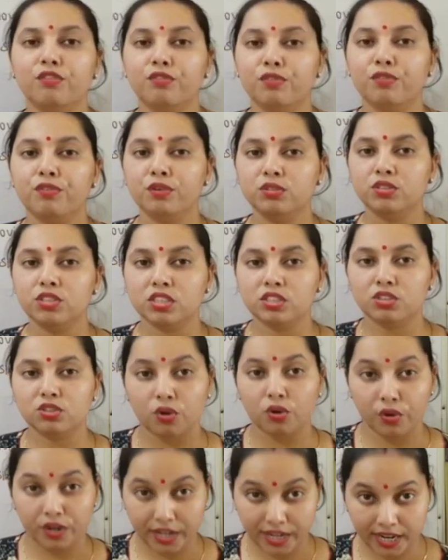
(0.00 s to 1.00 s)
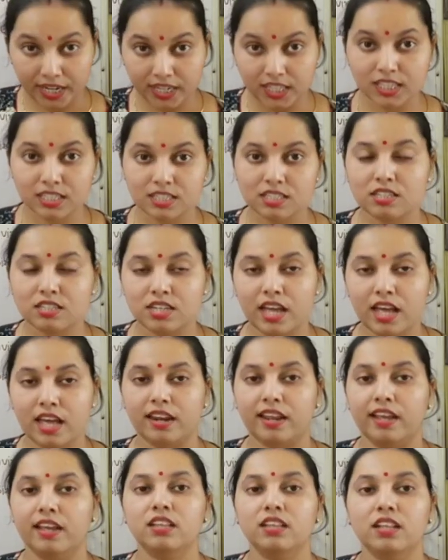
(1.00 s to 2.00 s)
if you just rotate the
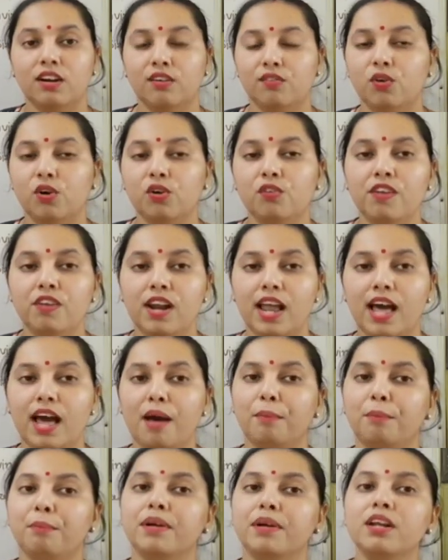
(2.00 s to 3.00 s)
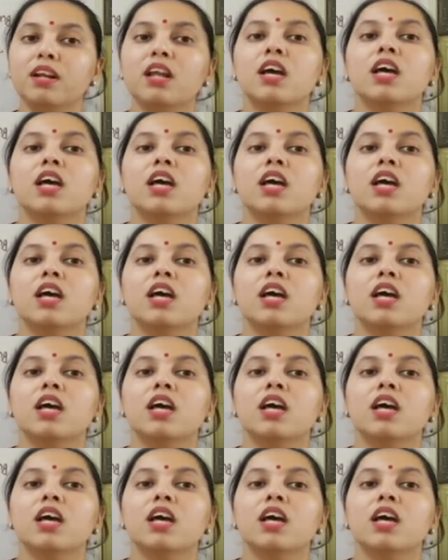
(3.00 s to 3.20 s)
steering, then what will happen?